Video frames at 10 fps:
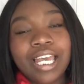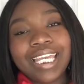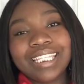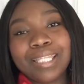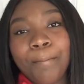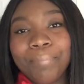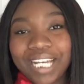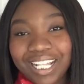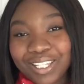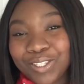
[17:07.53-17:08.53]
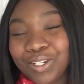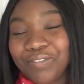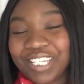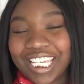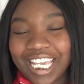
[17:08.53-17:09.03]
Hit the bell
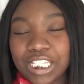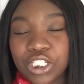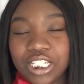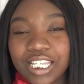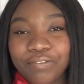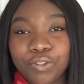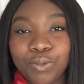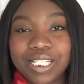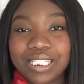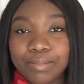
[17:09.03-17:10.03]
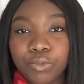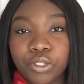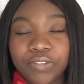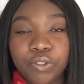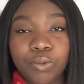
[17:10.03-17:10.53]
notification if you wanna see
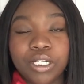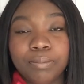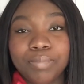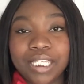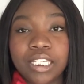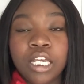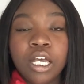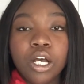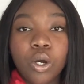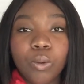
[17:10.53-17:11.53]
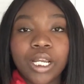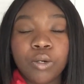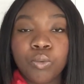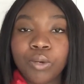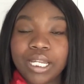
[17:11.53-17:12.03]
more, if you wanna be
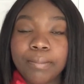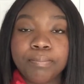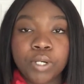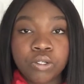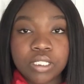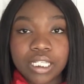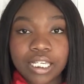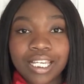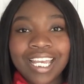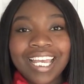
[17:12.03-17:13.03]
aware when I'm posting.